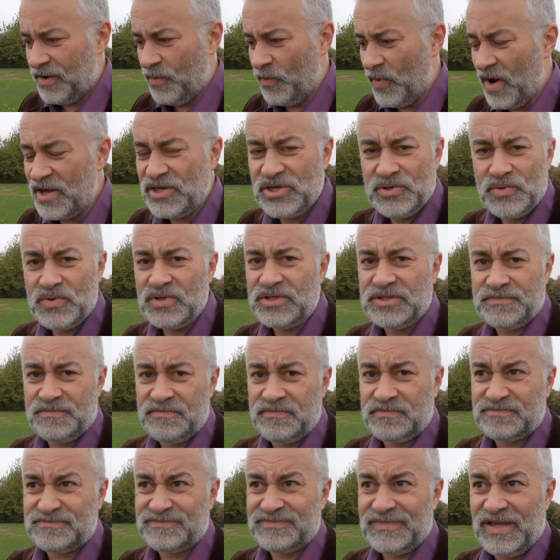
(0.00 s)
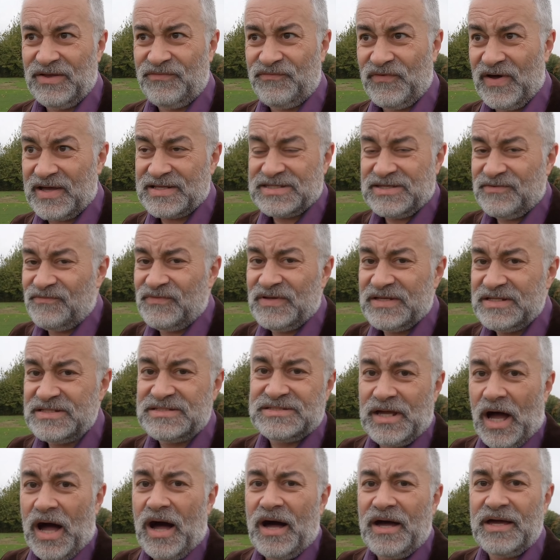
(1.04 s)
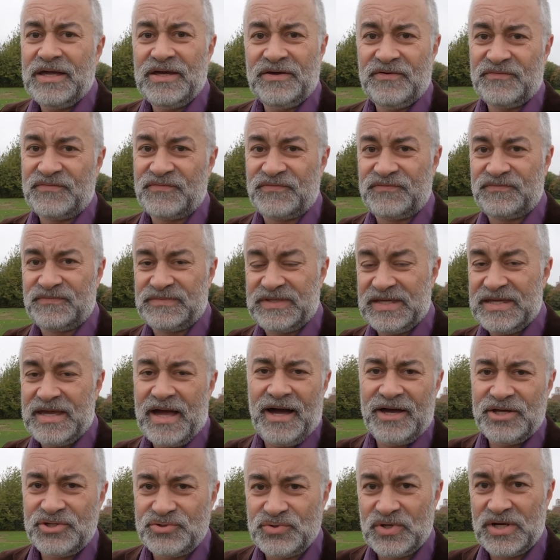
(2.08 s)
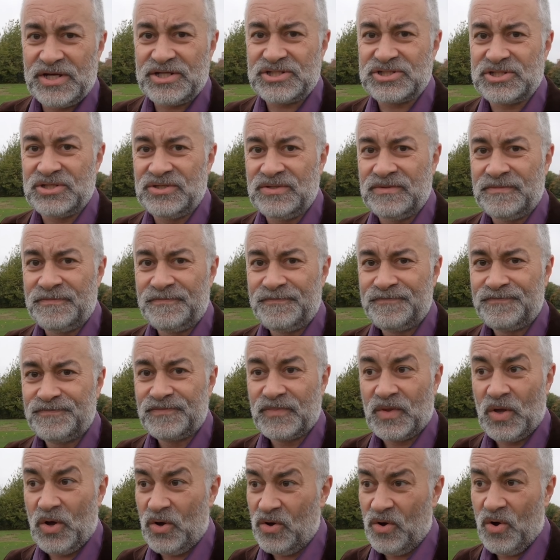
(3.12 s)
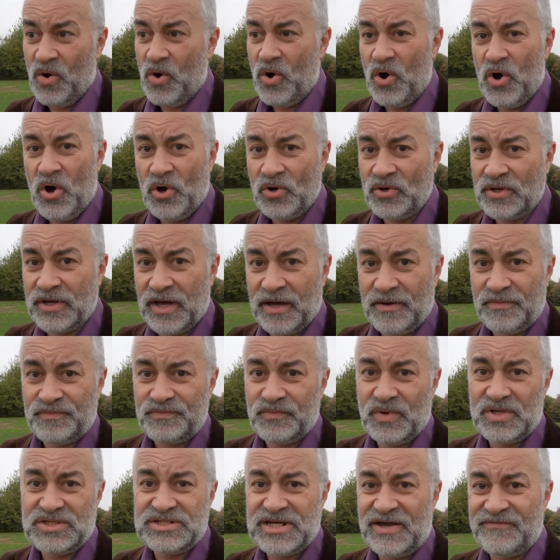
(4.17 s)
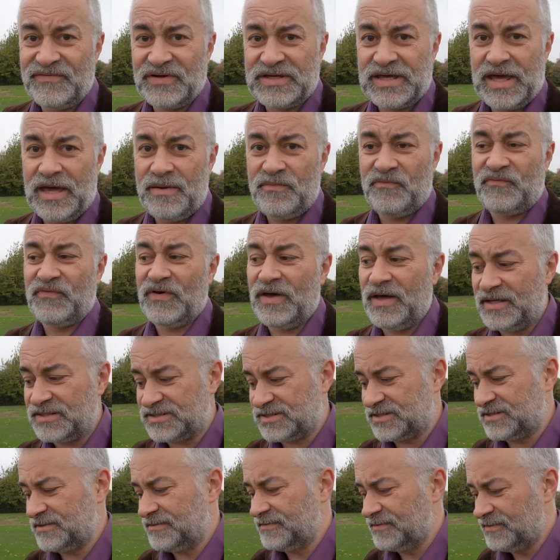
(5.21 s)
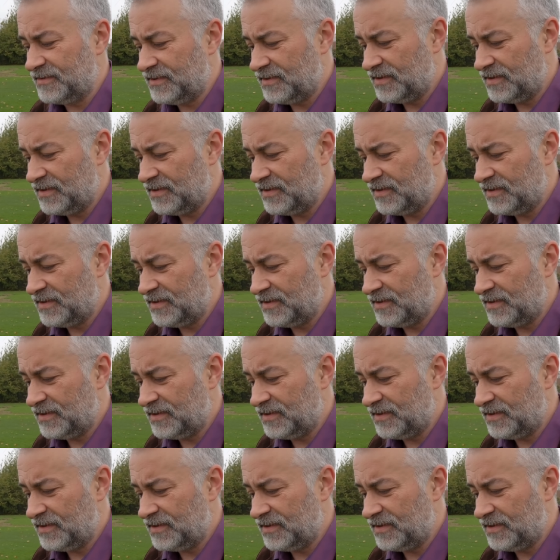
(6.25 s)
where you would effectively die of dehydration or hunger, whichever came first,